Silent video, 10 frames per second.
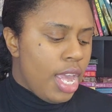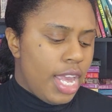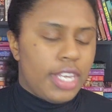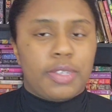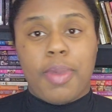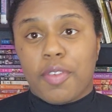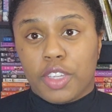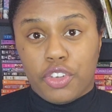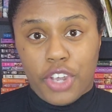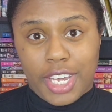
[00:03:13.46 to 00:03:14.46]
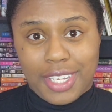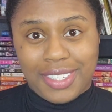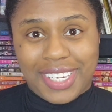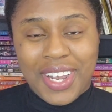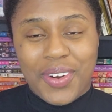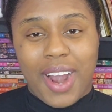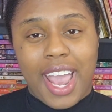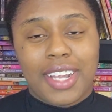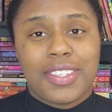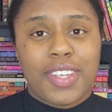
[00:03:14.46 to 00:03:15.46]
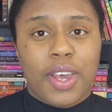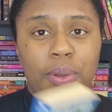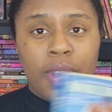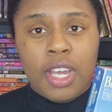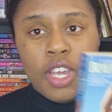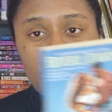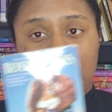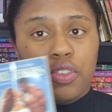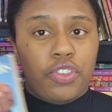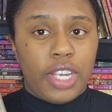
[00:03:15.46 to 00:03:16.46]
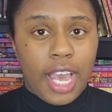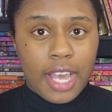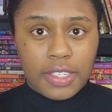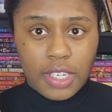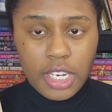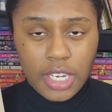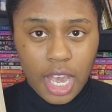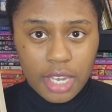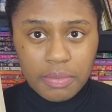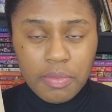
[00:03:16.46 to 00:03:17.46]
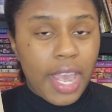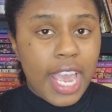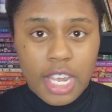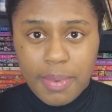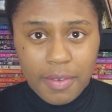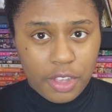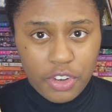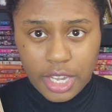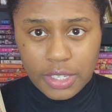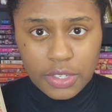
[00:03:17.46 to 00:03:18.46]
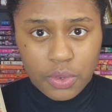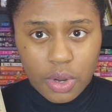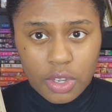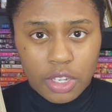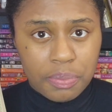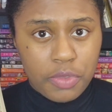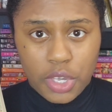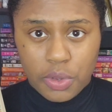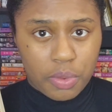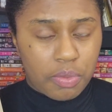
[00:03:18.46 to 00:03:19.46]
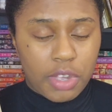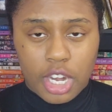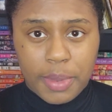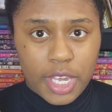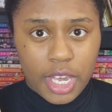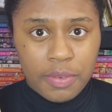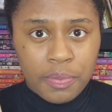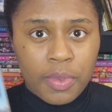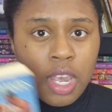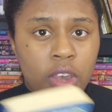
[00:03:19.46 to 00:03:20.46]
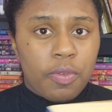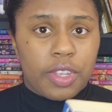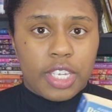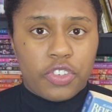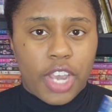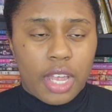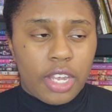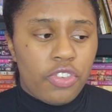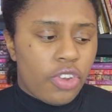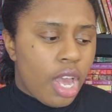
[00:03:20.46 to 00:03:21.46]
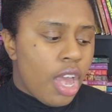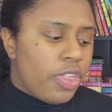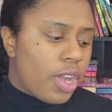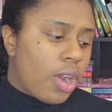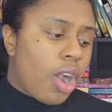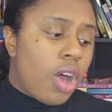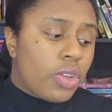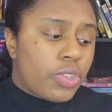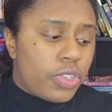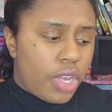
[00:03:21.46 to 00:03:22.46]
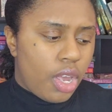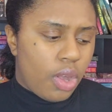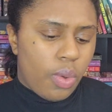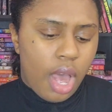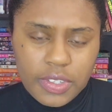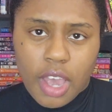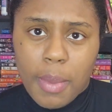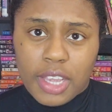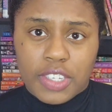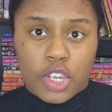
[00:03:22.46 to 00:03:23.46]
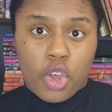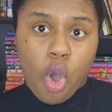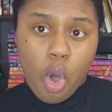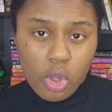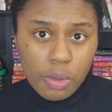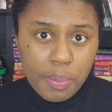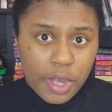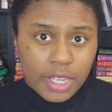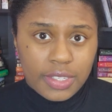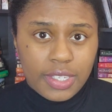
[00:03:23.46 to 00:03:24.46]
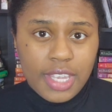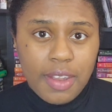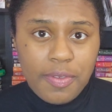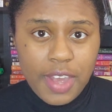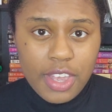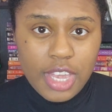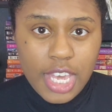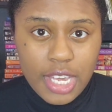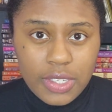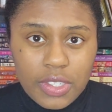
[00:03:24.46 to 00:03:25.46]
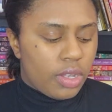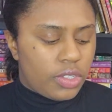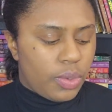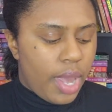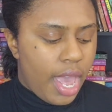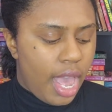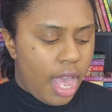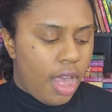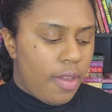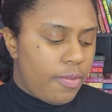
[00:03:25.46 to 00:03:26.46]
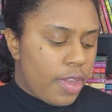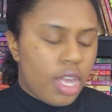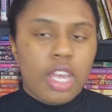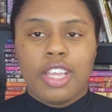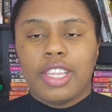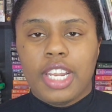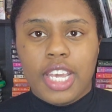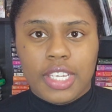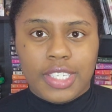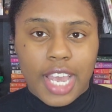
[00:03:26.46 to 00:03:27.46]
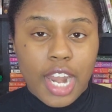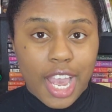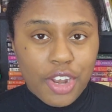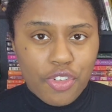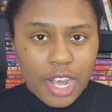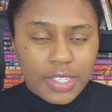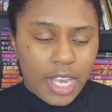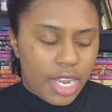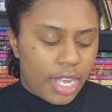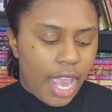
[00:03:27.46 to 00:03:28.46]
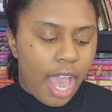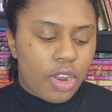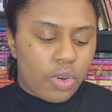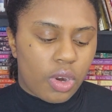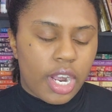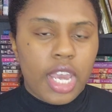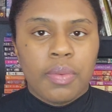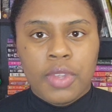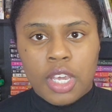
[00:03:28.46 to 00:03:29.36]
is Beverly Jenkins, right? So she has a ton. Any Beverly Jenkins historical, you're gonna be good with this challenge. There are also some Alyssa Cole books that fit this. We also have Lydia San Andres in category.